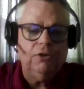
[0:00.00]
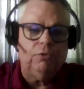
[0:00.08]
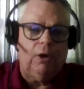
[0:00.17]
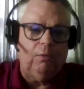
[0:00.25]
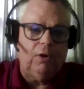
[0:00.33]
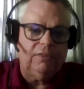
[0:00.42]

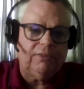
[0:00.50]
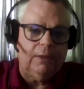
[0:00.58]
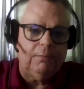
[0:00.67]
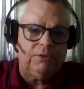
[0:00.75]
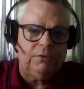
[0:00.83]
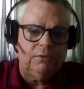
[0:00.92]
Do I want
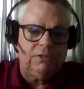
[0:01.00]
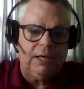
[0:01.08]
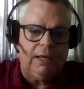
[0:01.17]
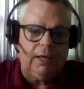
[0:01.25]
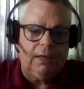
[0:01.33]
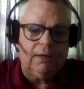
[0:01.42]
them to
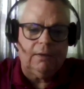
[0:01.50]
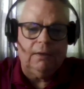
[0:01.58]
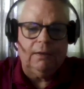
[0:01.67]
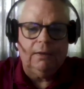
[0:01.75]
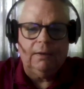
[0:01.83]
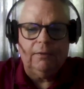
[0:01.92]
take
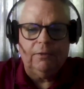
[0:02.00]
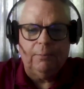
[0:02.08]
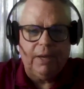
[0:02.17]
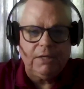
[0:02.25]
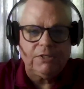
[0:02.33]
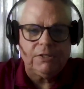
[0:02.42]
the
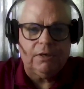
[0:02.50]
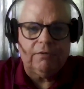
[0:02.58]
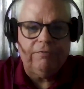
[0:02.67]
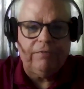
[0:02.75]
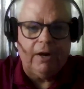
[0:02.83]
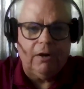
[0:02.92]
basic
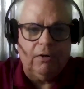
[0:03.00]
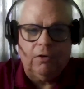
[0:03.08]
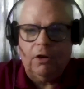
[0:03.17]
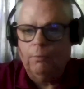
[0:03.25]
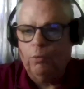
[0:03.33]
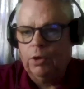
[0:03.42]
fire
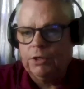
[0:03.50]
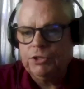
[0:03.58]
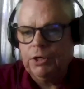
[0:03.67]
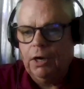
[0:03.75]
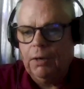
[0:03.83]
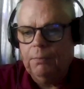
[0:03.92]
alarm
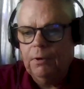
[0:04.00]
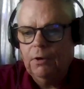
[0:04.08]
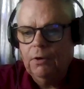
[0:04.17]
workshop?